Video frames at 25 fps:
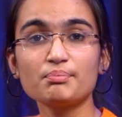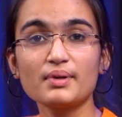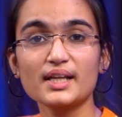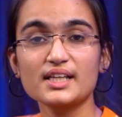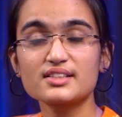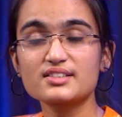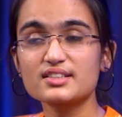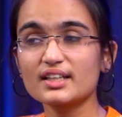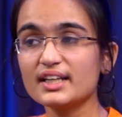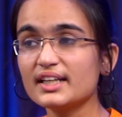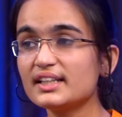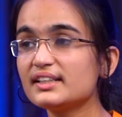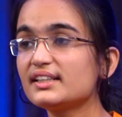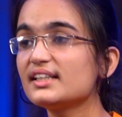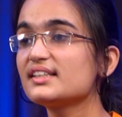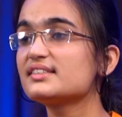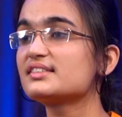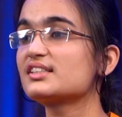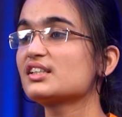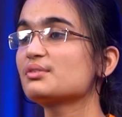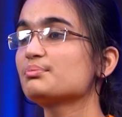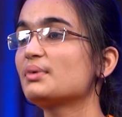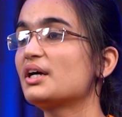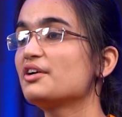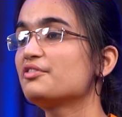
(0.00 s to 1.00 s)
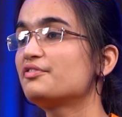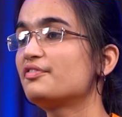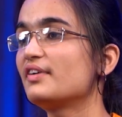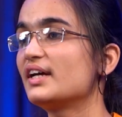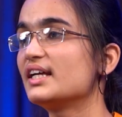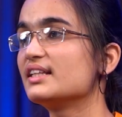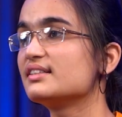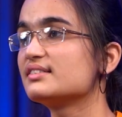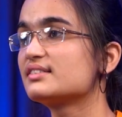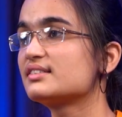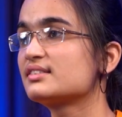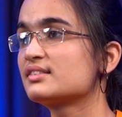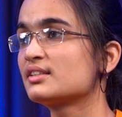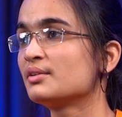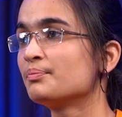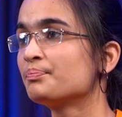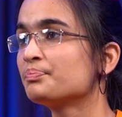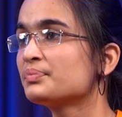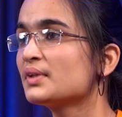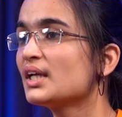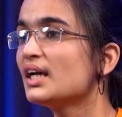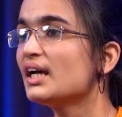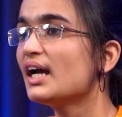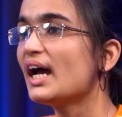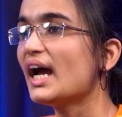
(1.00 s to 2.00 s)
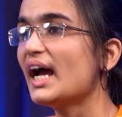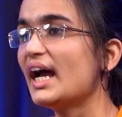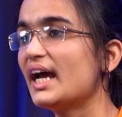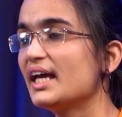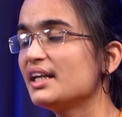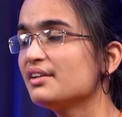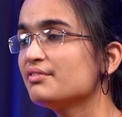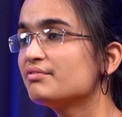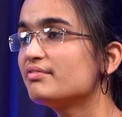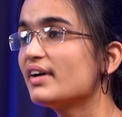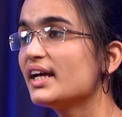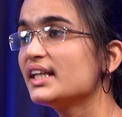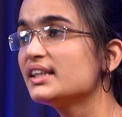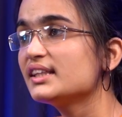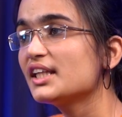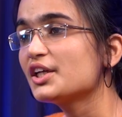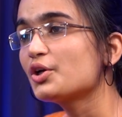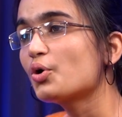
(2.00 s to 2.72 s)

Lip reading: pleasure in teasing my friends. And when the